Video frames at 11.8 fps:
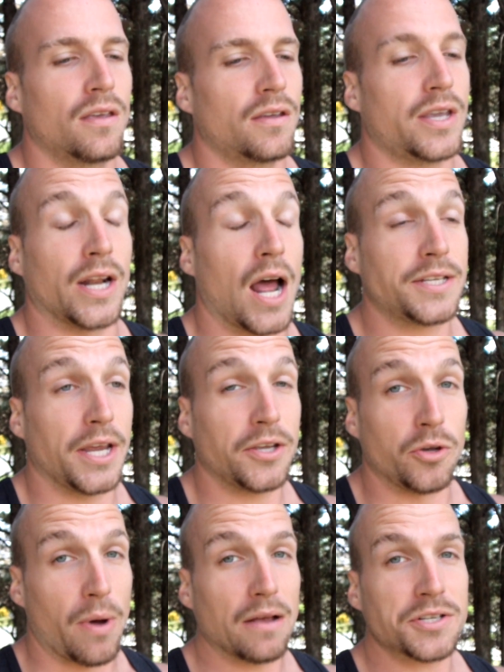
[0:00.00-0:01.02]
can I take
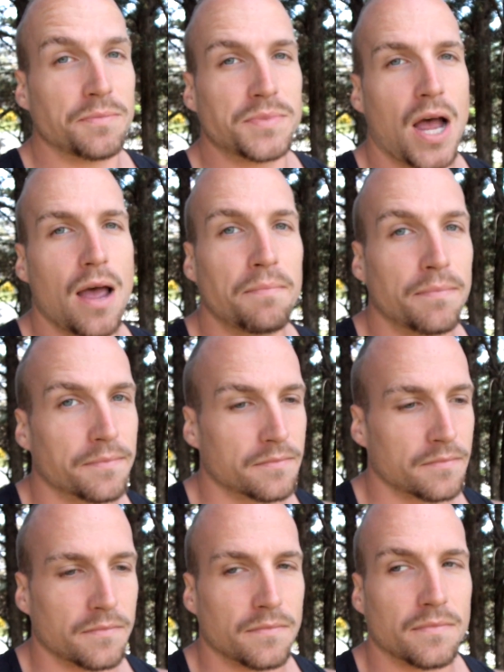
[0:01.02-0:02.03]
you out sometime?
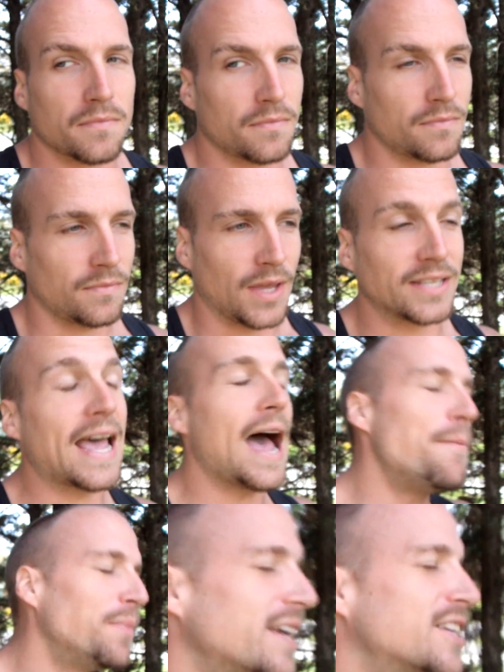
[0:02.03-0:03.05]
Like,
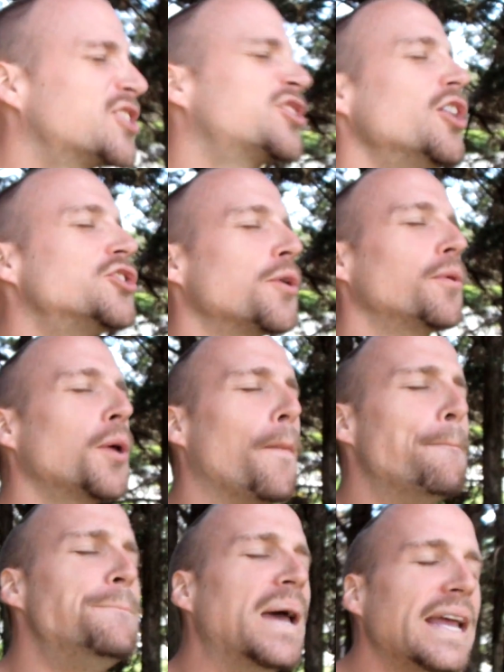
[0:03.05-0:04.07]
I'm such a little
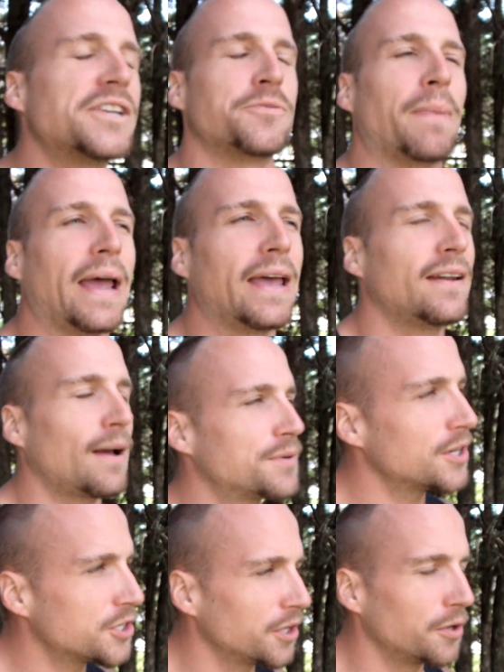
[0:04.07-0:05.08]
bitch, man. I'm
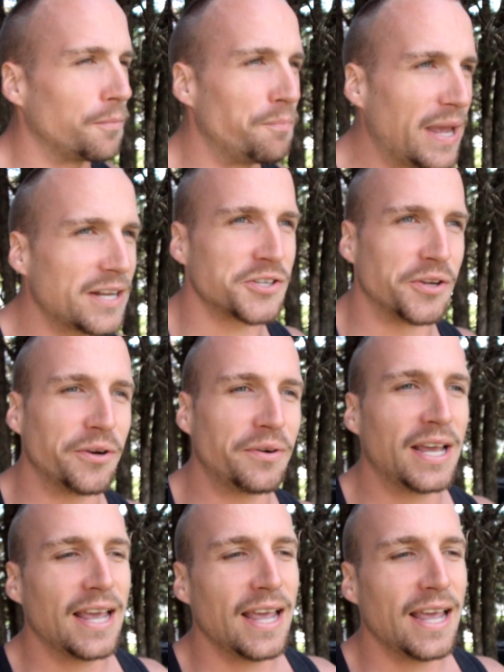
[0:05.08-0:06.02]
such a little bitch, dude.